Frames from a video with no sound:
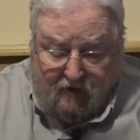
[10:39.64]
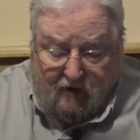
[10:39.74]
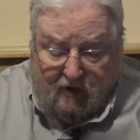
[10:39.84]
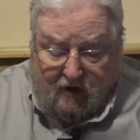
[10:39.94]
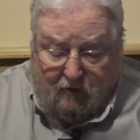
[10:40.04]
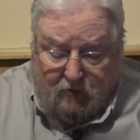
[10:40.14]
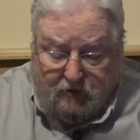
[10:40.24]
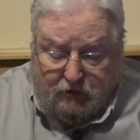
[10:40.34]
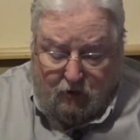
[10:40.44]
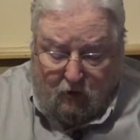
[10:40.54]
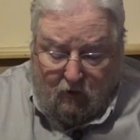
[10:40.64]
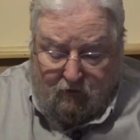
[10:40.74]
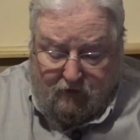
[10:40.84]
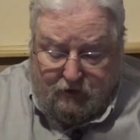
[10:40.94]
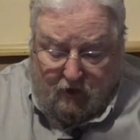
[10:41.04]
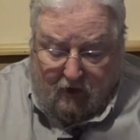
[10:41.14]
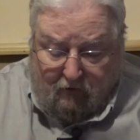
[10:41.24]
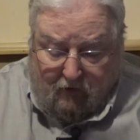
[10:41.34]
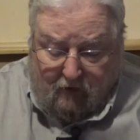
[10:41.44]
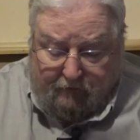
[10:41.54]
He was Jehovah
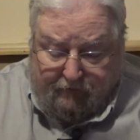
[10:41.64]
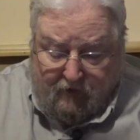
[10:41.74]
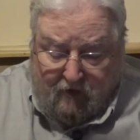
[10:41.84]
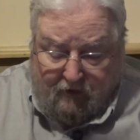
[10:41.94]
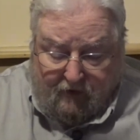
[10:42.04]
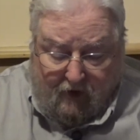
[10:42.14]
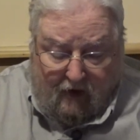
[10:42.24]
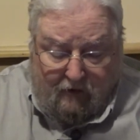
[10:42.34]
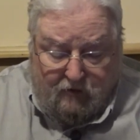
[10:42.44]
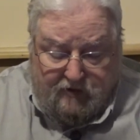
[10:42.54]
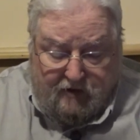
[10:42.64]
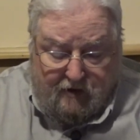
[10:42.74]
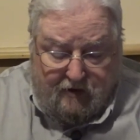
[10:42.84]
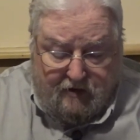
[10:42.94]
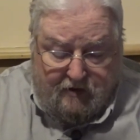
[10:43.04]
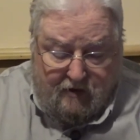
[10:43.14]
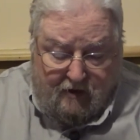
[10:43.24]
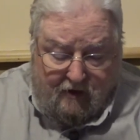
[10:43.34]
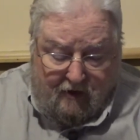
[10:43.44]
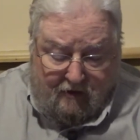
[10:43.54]
Jireh, the God who sees
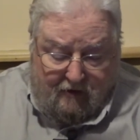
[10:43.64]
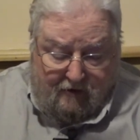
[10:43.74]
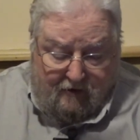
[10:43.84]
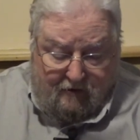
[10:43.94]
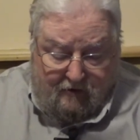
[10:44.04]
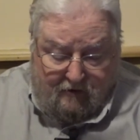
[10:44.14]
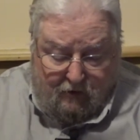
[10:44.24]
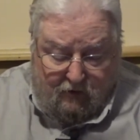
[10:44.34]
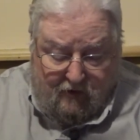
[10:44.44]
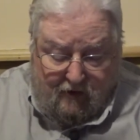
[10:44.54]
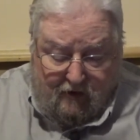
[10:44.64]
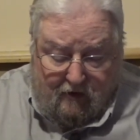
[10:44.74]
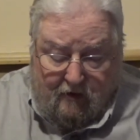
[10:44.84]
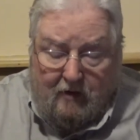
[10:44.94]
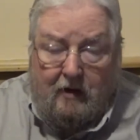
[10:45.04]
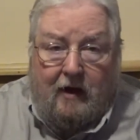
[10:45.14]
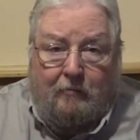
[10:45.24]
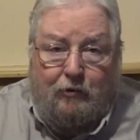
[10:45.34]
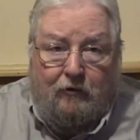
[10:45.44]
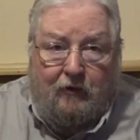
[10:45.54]
and your need
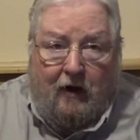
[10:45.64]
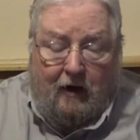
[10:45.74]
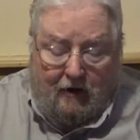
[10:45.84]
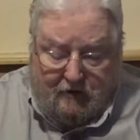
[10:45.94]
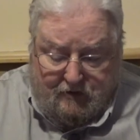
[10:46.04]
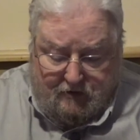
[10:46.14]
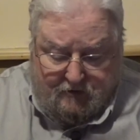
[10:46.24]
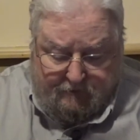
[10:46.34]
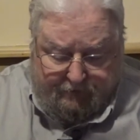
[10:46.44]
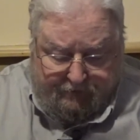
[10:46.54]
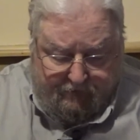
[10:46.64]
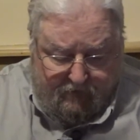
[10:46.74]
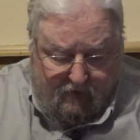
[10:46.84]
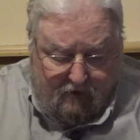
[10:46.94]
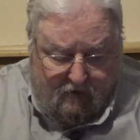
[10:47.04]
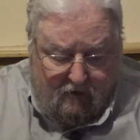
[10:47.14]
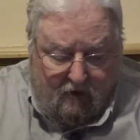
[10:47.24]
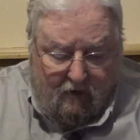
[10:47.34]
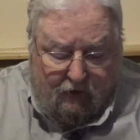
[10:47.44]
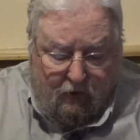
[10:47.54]
and provides.
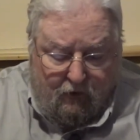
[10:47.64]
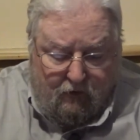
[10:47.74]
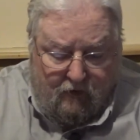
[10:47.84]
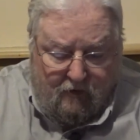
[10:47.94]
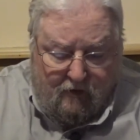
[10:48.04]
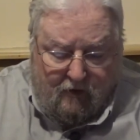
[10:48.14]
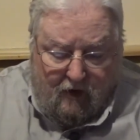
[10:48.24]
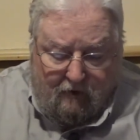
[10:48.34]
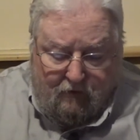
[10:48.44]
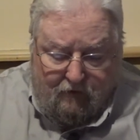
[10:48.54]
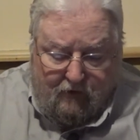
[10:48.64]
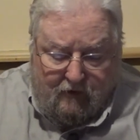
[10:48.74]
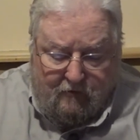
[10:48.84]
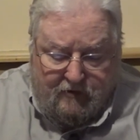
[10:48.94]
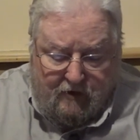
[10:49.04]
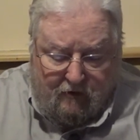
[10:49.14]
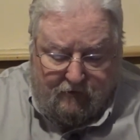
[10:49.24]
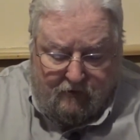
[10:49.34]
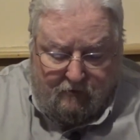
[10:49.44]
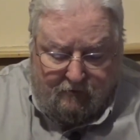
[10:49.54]
Third, God revealed himself
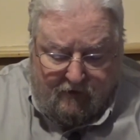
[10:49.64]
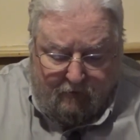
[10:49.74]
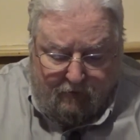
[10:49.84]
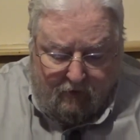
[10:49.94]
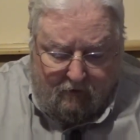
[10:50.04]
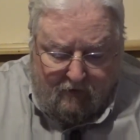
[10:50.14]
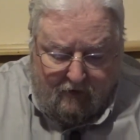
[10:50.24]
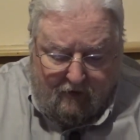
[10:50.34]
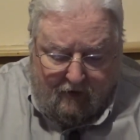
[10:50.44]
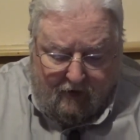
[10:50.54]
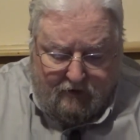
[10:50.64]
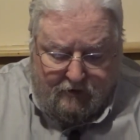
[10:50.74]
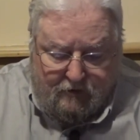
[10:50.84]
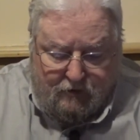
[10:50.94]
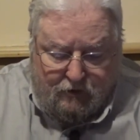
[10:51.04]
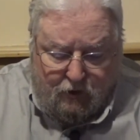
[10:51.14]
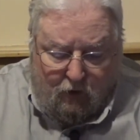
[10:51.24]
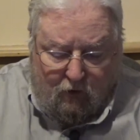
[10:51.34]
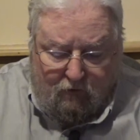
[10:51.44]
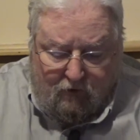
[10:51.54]
to the people as
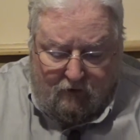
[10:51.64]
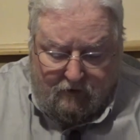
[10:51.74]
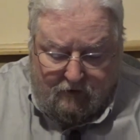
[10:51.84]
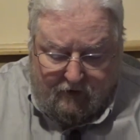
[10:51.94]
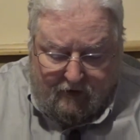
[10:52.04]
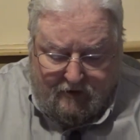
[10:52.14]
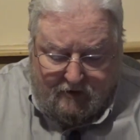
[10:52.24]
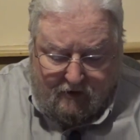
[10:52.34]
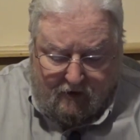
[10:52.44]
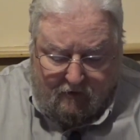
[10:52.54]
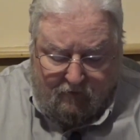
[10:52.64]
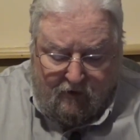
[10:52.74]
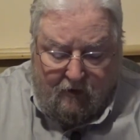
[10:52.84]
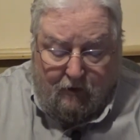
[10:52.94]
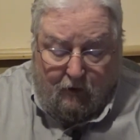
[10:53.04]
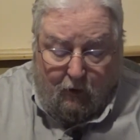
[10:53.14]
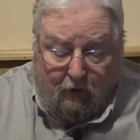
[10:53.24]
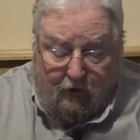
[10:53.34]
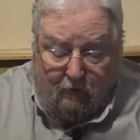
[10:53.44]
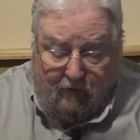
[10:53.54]
Jehovah Nissi, the
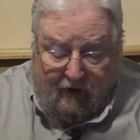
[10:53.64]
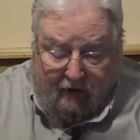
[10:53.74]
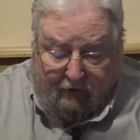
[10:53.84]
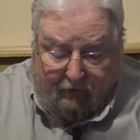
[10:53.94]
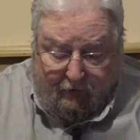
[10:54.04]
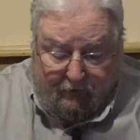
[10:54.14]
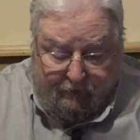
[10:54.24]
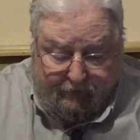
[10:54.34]
Lord our banner.